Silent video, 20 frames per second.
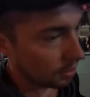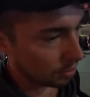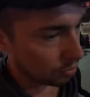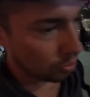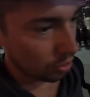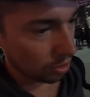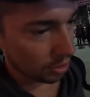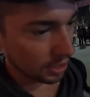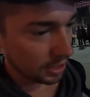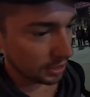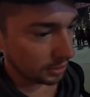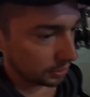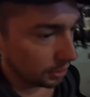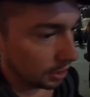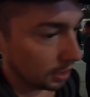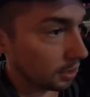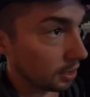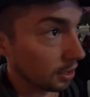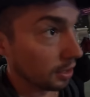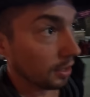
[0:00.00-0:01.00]
uh, rule is
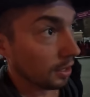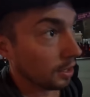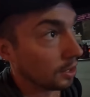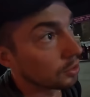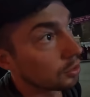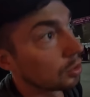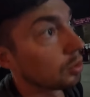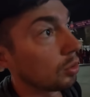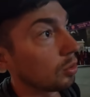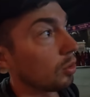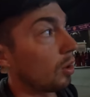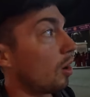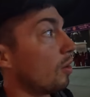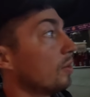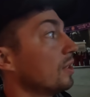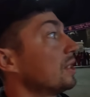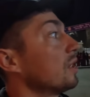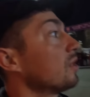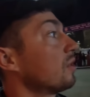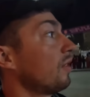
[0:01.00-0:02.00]
to
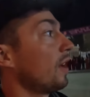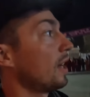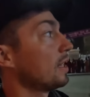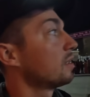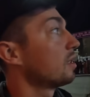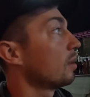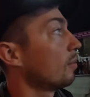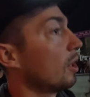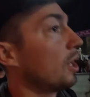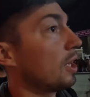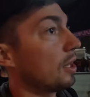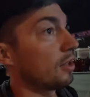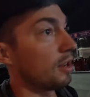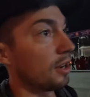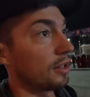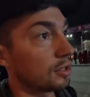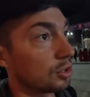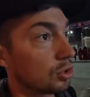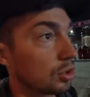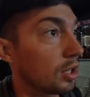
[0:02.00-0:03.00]
always just find someone either
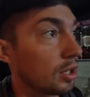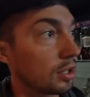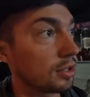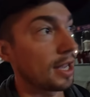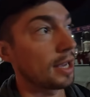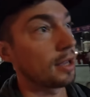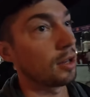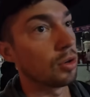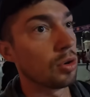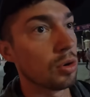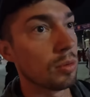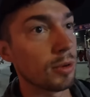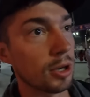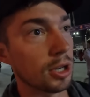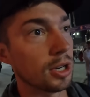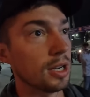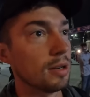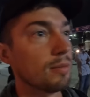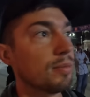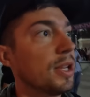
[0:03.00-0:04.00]
on the street or take an
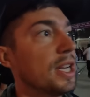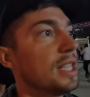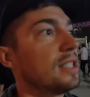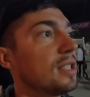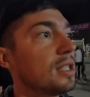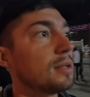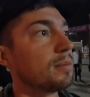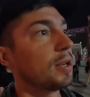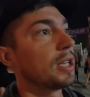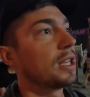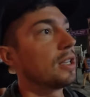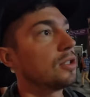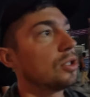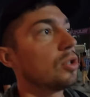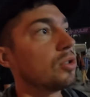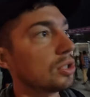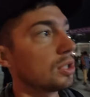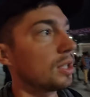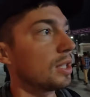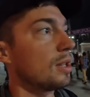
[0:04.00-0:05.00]
Uber in places, because
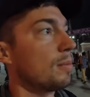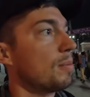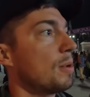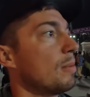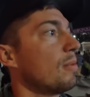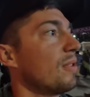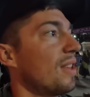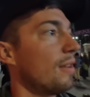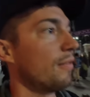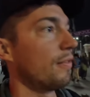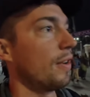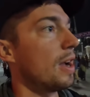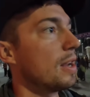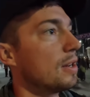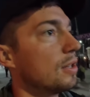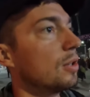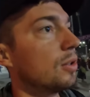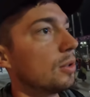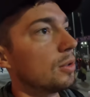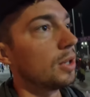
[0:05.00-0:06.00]
usually the people that
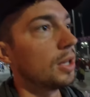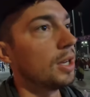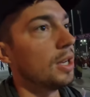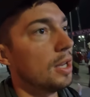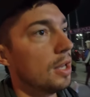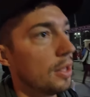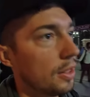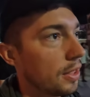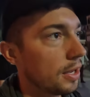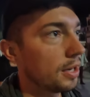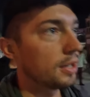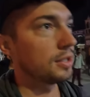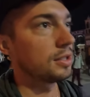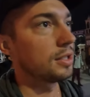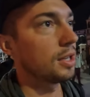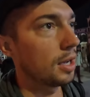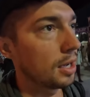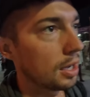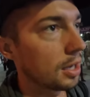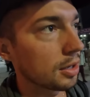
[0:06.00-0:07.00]
find you,
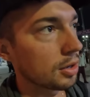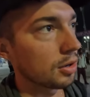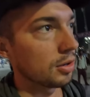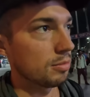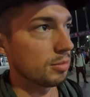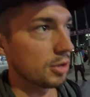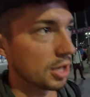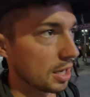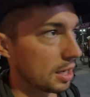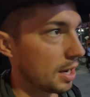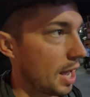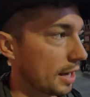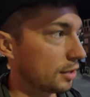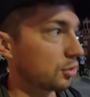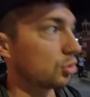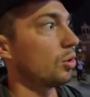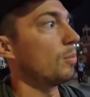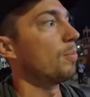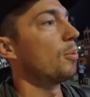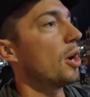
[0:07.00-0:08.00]
there's uh, going to be an
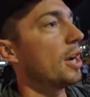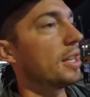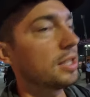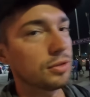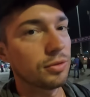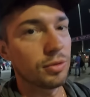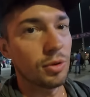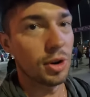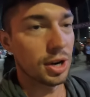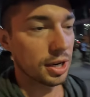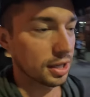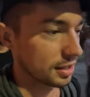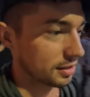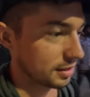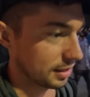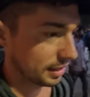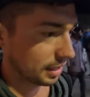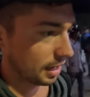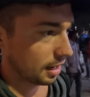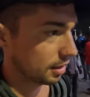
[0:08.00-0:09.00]
extra price for it because
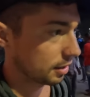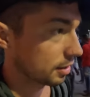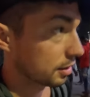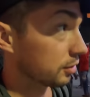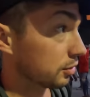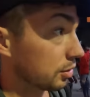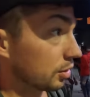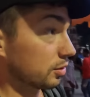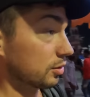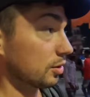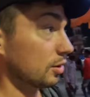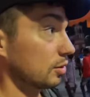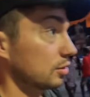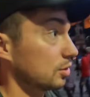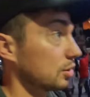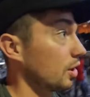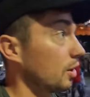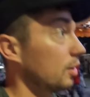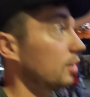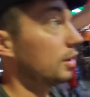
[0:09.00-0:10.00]
they got out of their tuk-tuk.
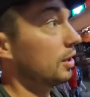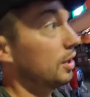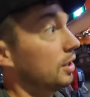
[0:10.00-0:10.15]
So